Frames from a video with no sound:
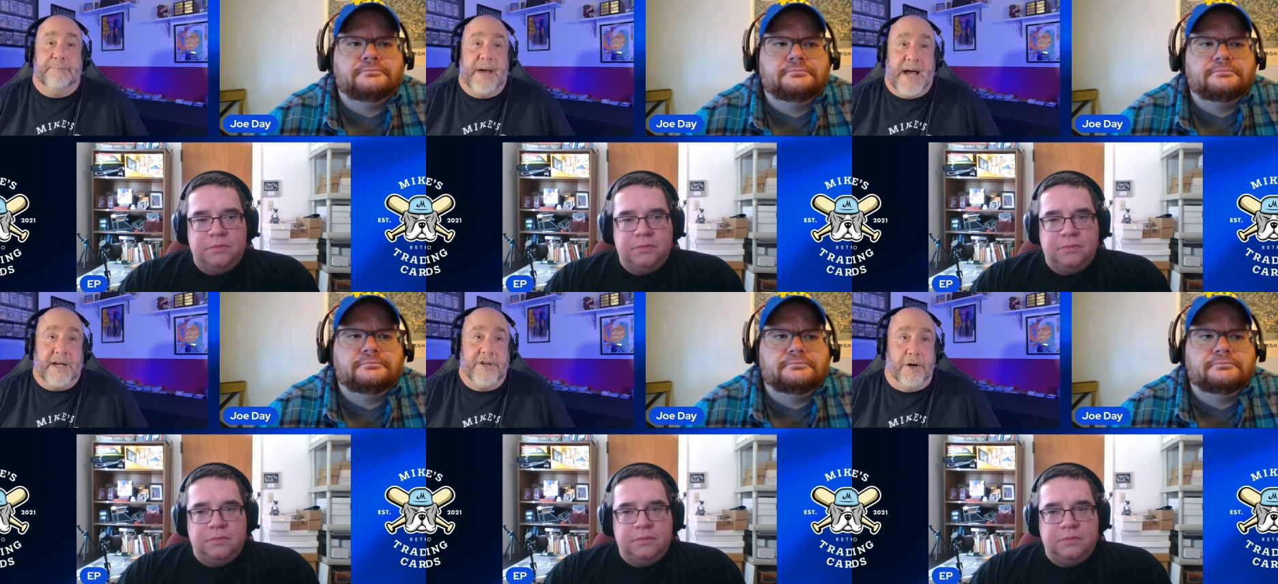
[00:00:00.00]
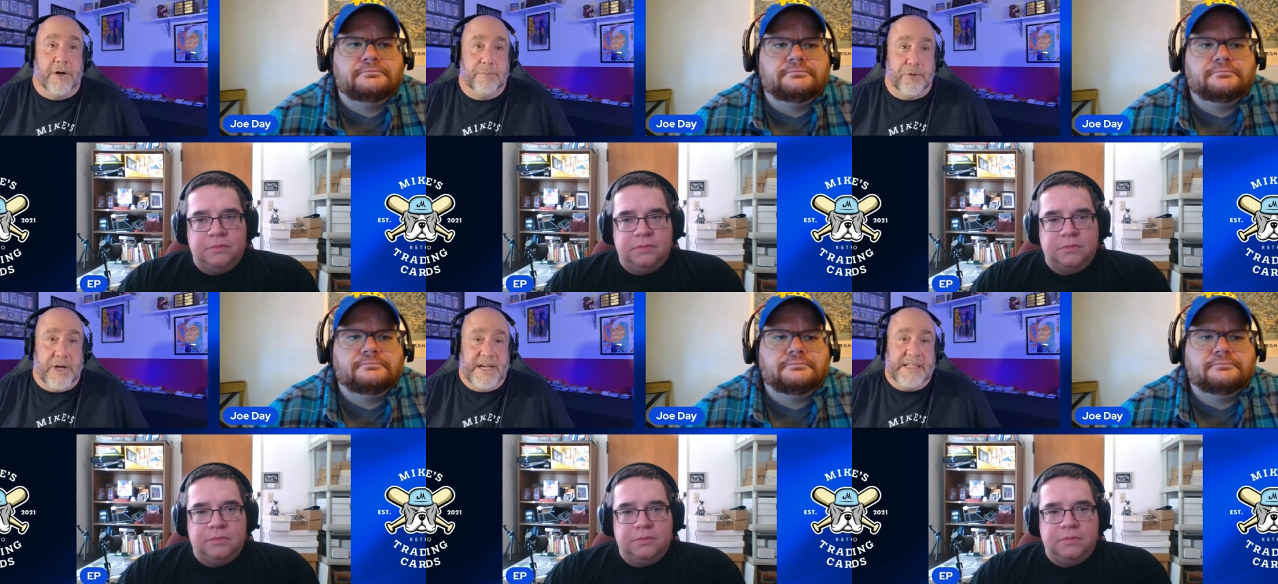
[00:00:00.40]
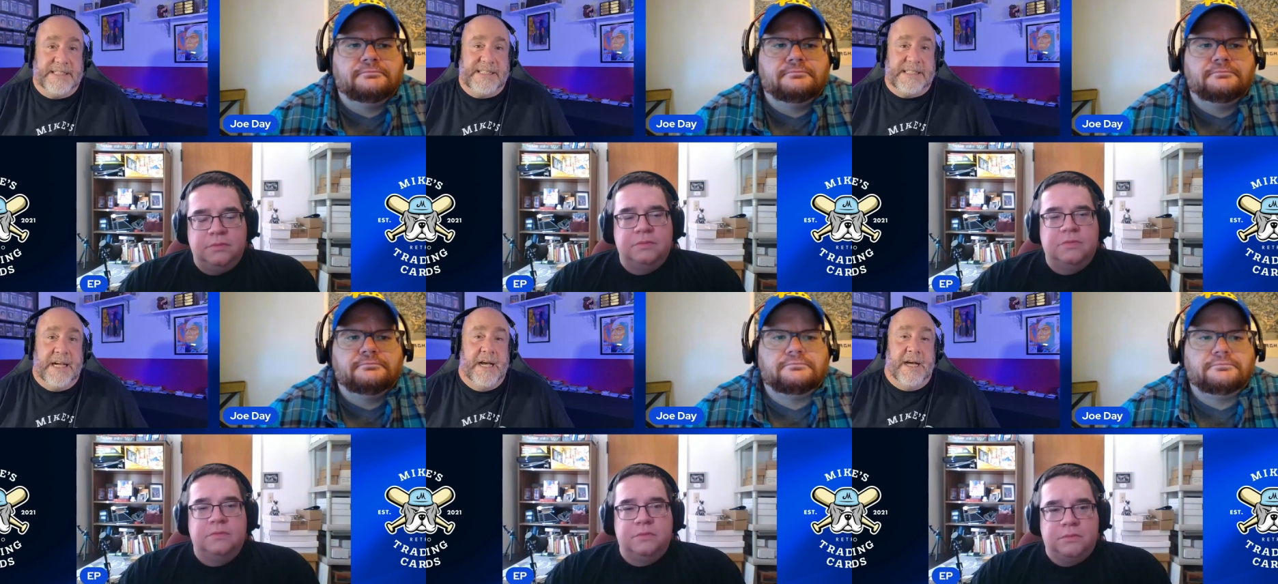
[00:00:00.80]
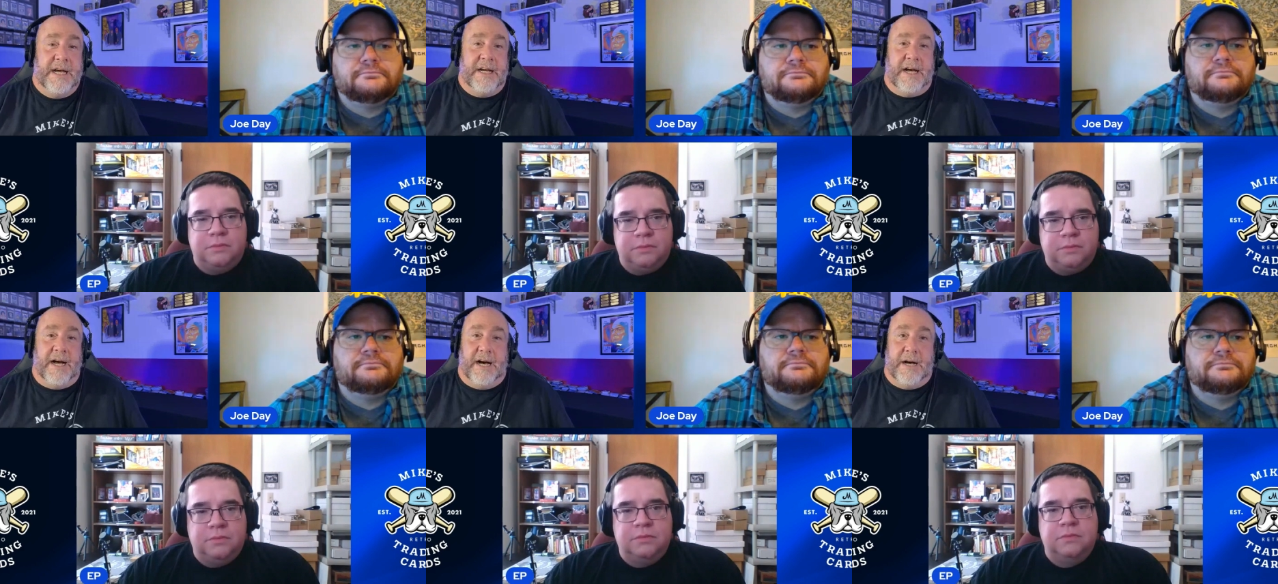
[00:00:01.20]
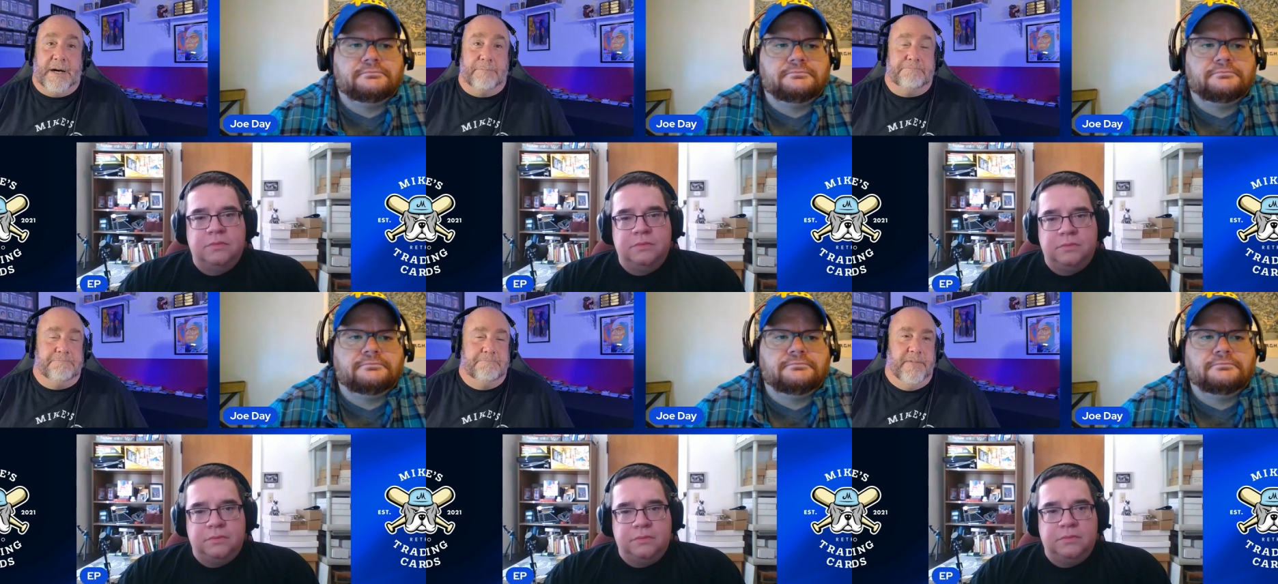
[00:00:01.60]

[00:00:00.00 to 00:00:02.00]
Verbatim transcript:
Speaker 1: Backyard Breaks. Uh,